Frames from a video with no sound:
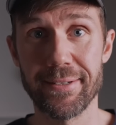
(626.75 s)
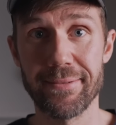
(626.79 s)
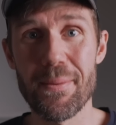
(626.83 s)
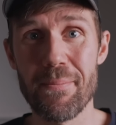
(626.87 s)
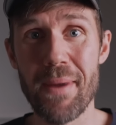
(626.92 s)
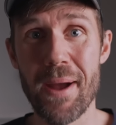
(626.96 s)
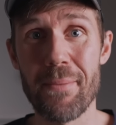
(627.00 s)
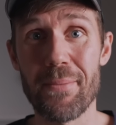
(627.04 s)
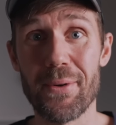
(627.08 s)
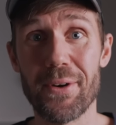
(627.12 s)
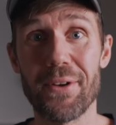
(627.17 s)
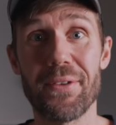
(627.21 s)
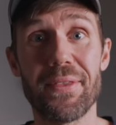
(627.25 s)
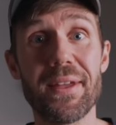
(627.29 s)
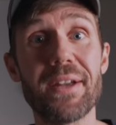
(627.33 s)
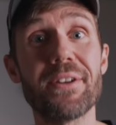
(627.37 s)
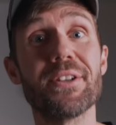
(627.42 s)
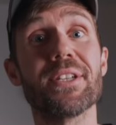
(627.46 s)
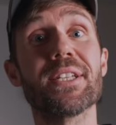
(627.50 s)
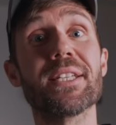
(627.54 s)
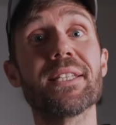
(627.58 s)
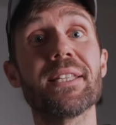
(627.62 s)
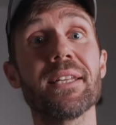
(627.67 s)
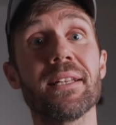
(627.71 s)
Remember, there
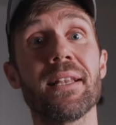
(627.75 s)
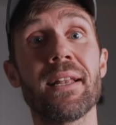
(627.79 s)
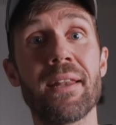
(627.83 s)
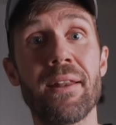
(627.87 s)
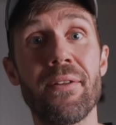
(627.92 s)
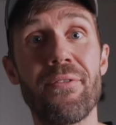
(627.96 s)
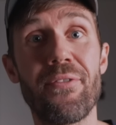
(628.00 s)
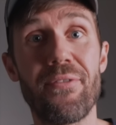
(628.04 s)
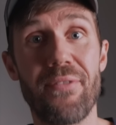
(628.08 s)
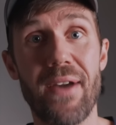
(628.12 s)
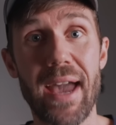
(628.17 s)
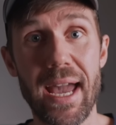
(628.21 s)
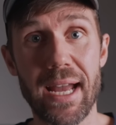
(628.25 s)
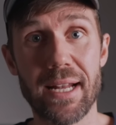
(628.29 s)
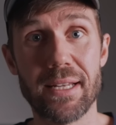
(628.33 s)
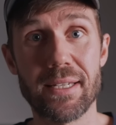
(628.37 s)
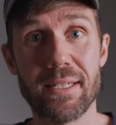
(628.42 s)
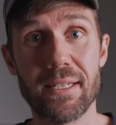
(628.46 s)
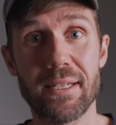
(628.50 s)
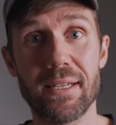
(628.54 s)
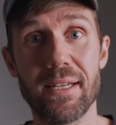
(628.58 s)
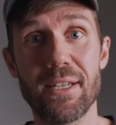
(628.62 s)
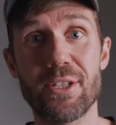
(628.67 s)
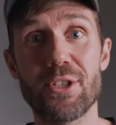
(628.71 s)
is still an
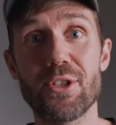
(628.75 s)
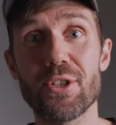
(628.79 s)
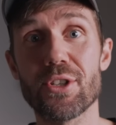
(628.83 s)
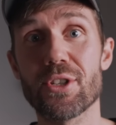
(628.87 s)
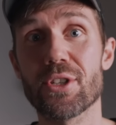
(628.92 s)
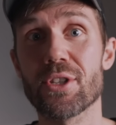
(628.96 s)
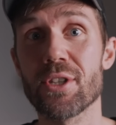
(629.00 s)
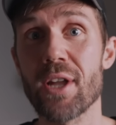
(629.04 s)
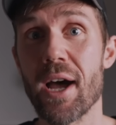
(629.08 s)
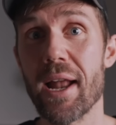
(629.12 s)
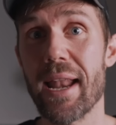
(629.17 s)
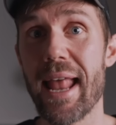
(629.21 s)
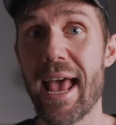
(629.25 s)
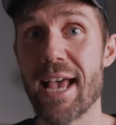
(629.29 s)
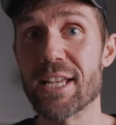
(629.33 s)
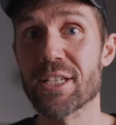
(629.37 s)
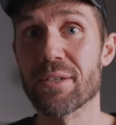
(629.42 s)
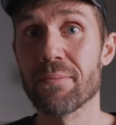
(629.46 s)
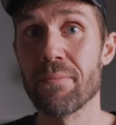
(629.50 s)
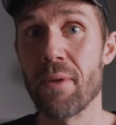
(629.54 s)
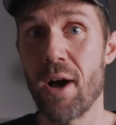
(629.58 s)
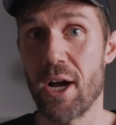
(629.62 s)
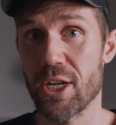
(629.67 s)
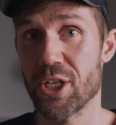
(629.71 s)
effect, it's just not
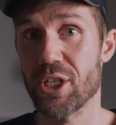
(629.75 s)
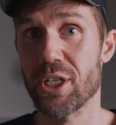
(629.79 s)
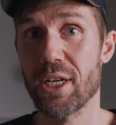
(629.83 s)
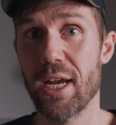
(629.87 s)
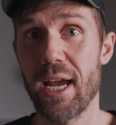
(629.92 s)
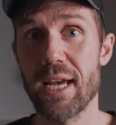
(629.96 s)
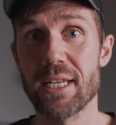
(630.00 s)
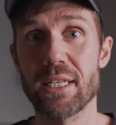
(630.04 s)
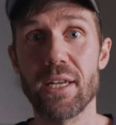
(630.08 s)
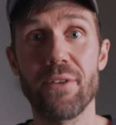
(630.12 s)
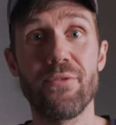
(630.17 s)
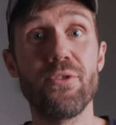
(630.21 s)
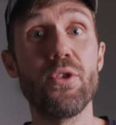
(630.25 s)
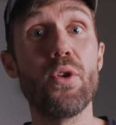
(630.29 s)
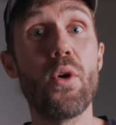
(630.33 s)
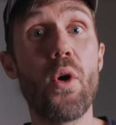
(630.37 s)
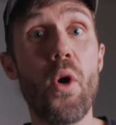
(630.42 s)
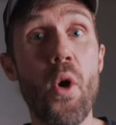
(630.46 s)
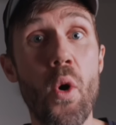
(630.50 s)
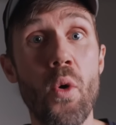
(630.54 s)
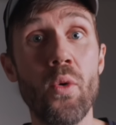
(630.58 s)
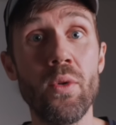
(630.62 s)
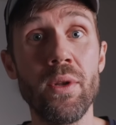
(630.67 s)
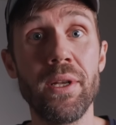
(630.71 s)
as much as if you
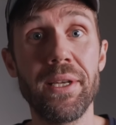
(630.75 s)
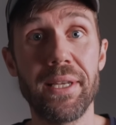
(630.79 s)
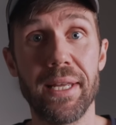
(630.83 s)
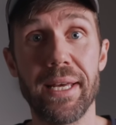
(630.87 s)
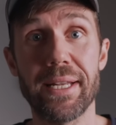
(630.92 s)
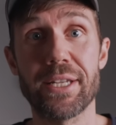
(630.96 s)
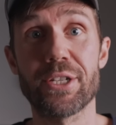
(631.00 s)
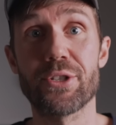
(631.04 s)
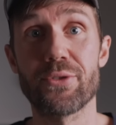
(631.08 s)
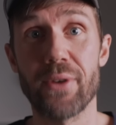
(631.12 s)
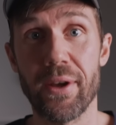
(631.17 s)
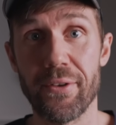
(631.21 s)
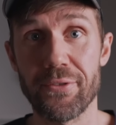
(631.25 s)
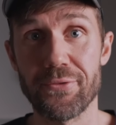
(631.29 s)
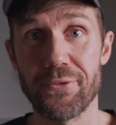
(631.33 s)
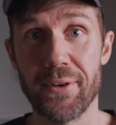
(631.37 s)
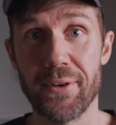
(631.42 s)
only did strength